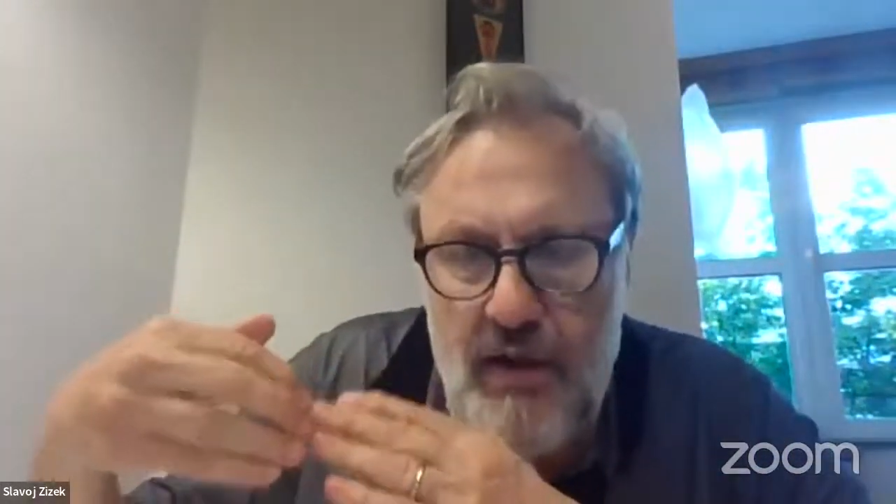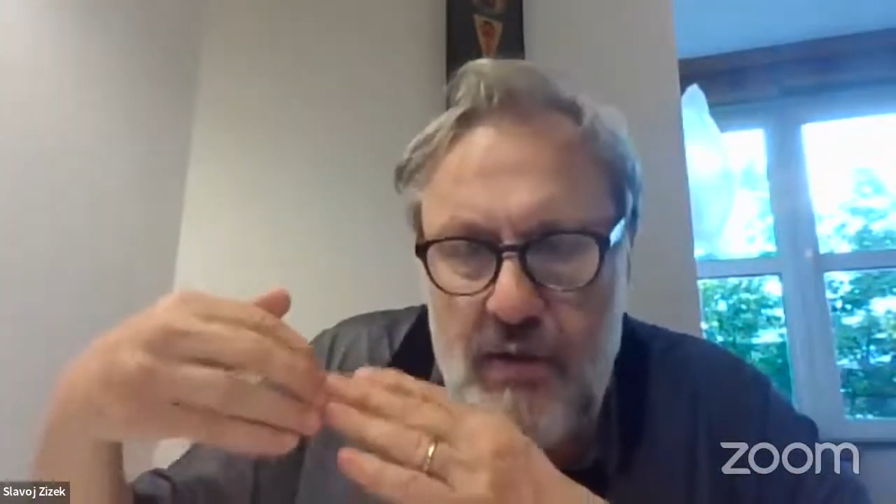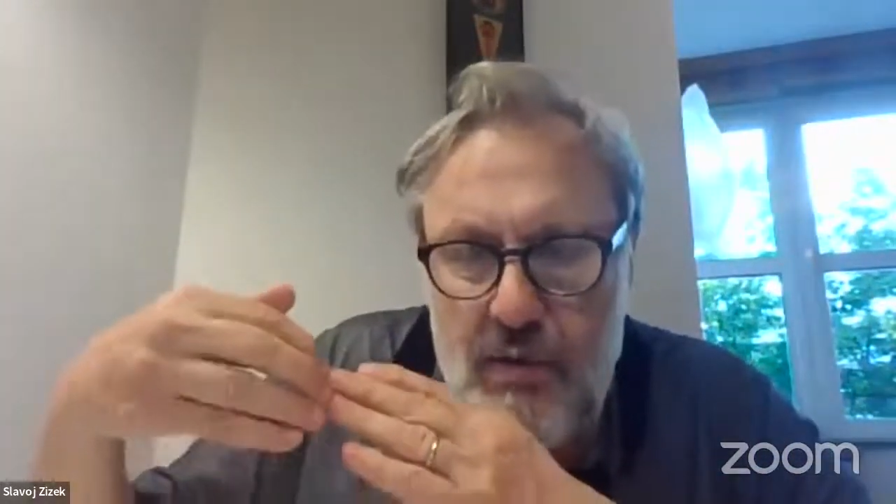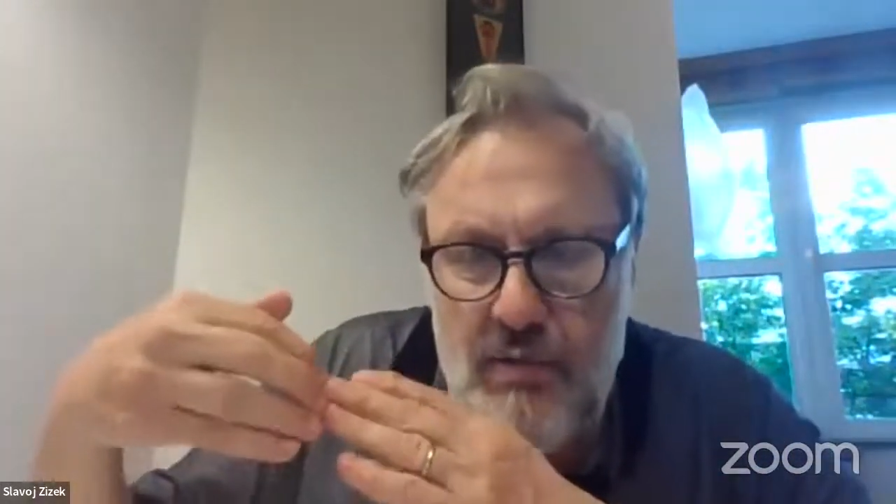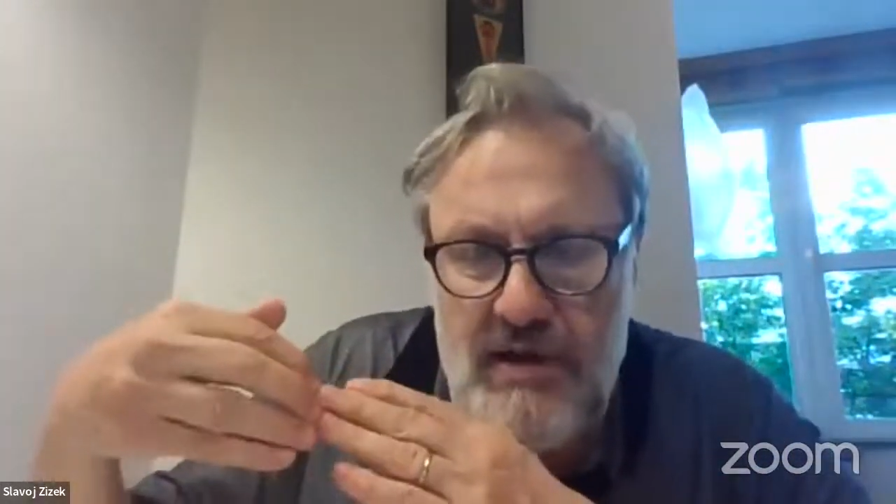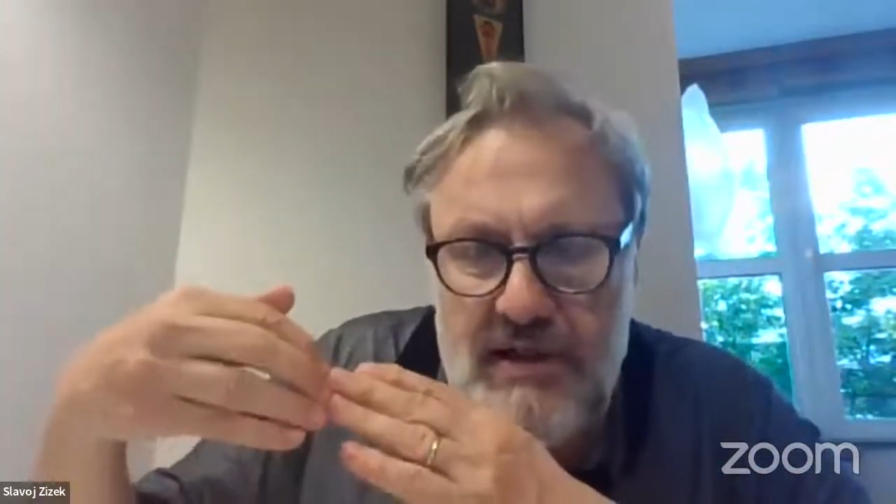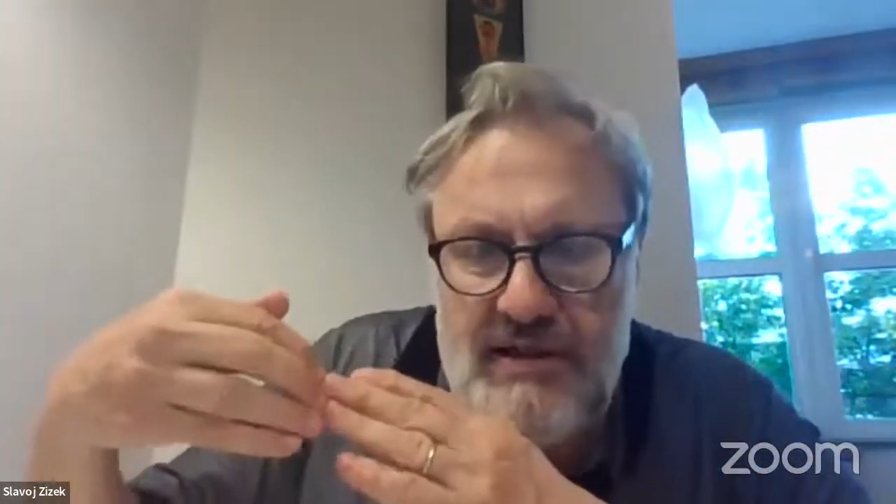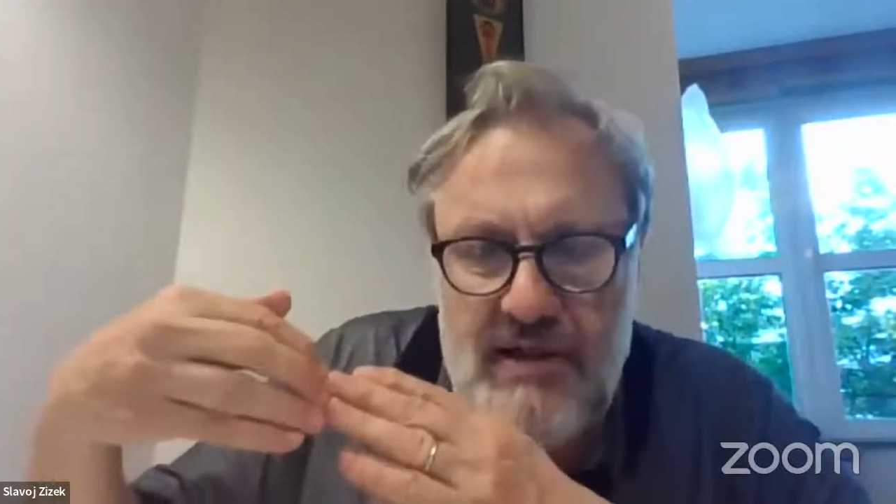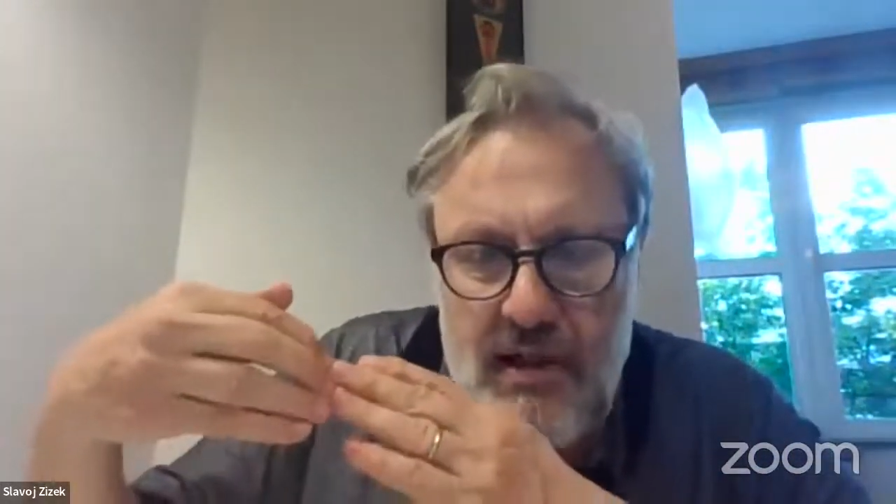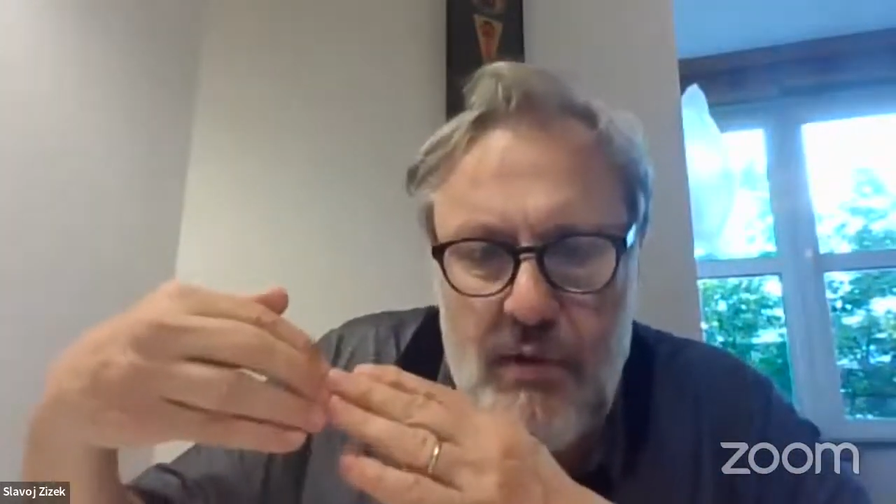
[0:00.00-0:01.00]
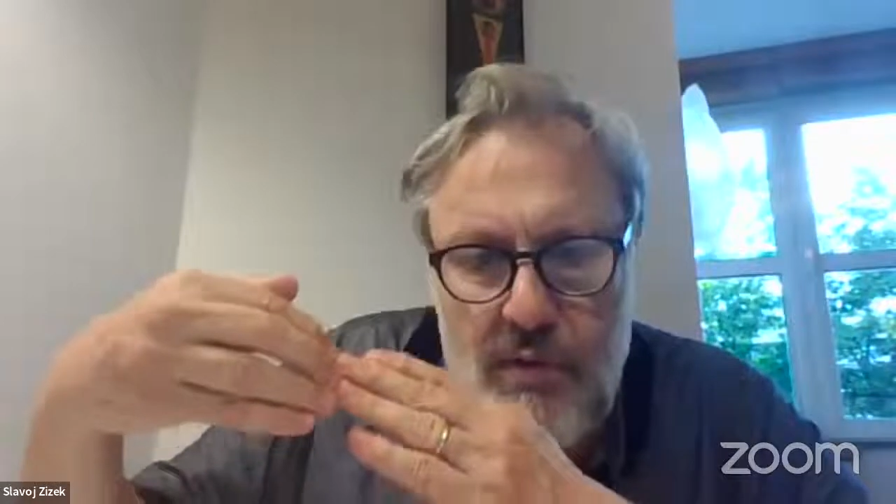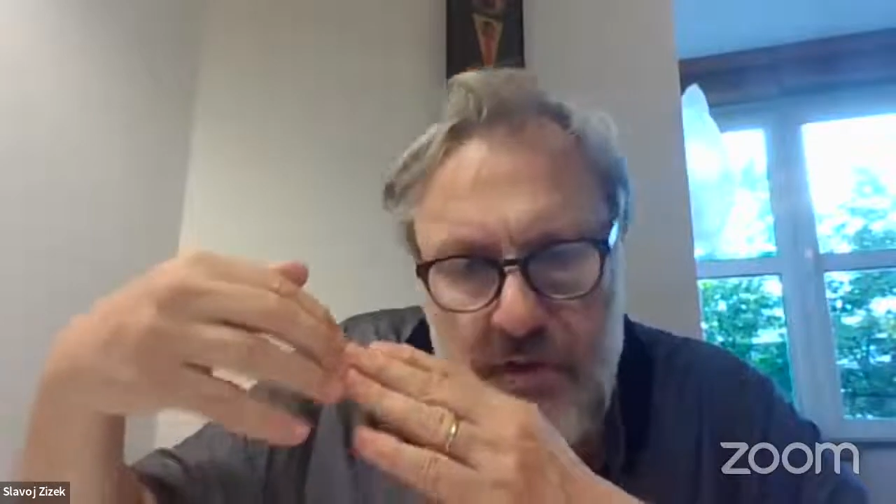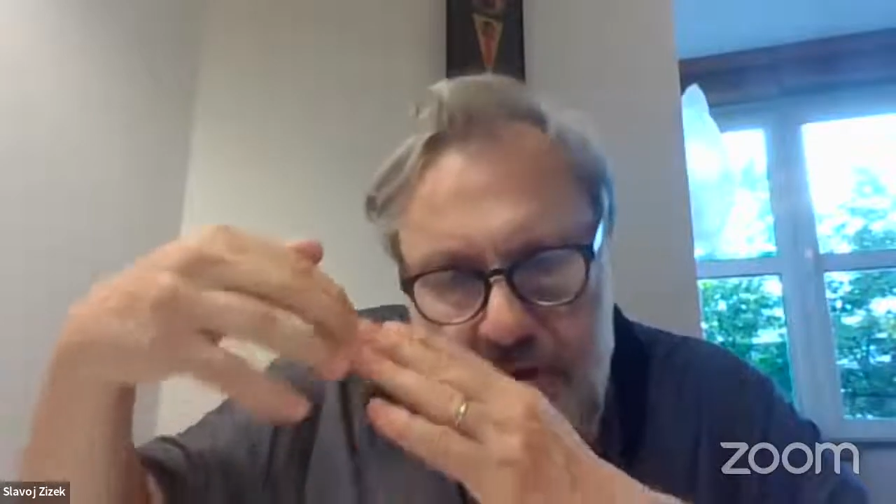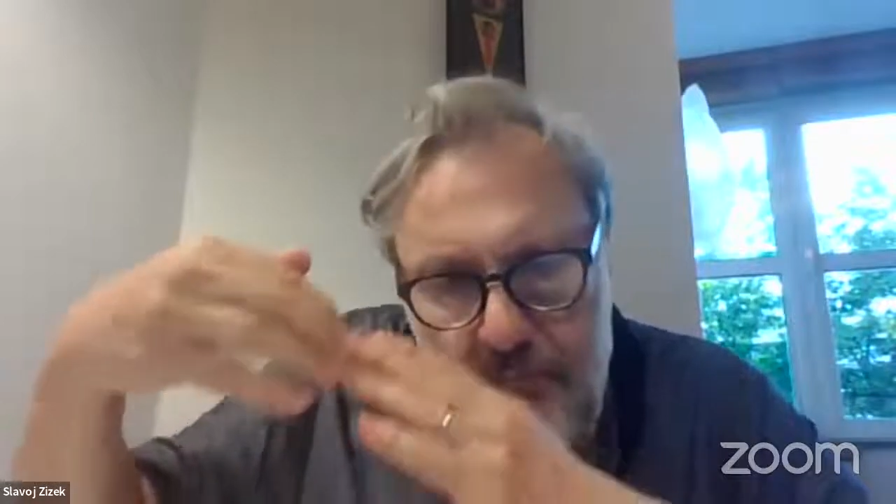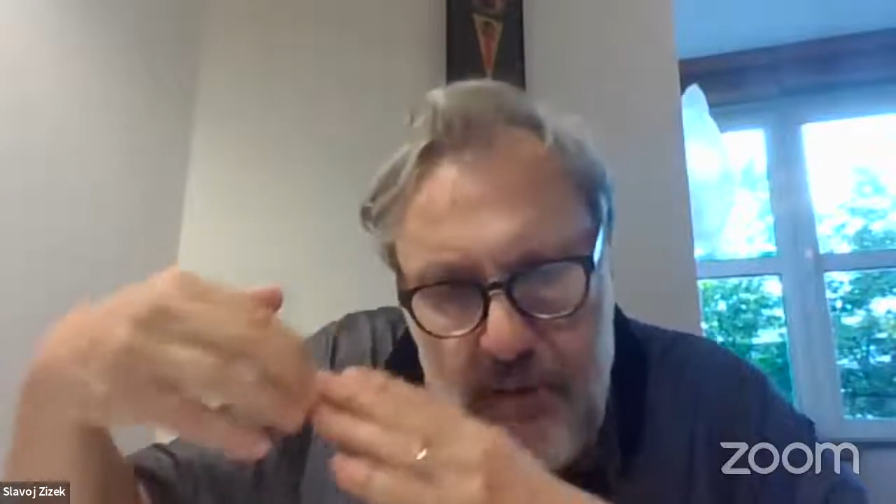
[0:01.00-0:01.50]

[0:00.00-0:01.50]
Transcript: slowly